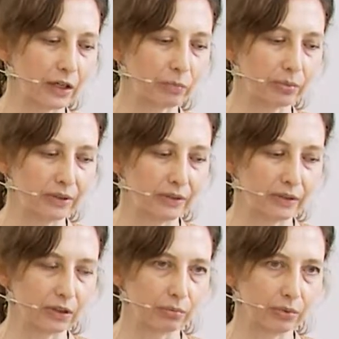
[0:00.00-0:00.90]
expertise
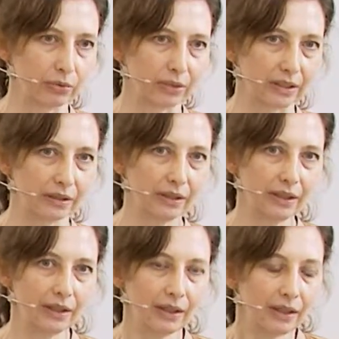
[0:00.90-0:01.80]
in computing?
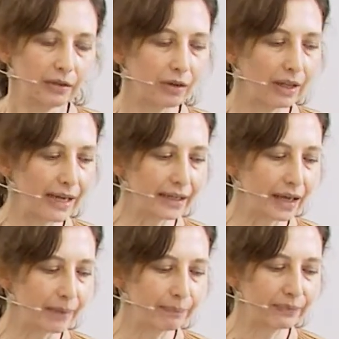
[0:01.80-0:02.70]
So like
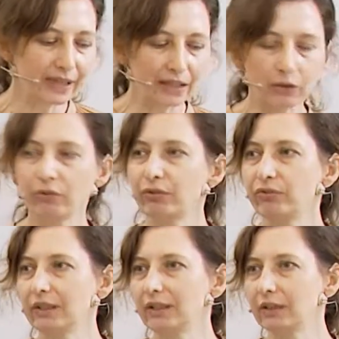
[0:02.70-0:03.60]
10 or
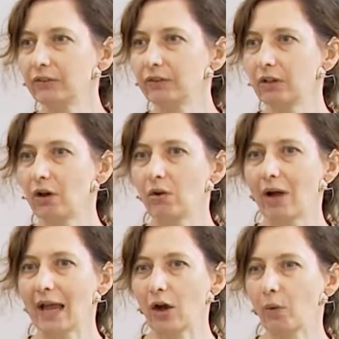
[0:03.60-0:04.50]
15 years ago,
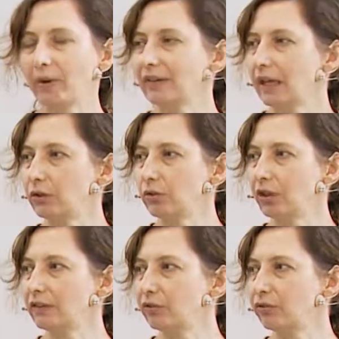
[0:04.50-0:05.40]
I always had to
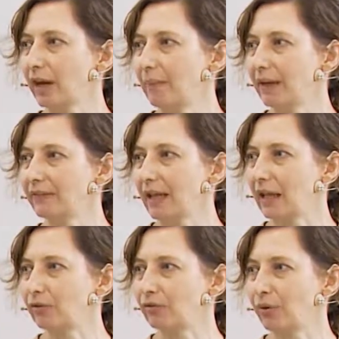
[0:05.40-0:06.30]
justify
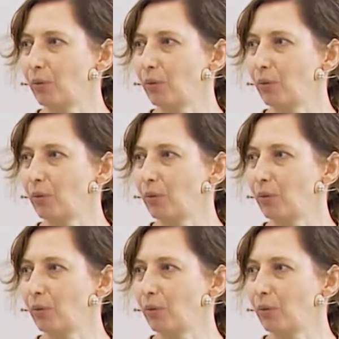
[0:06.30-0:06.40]
myself.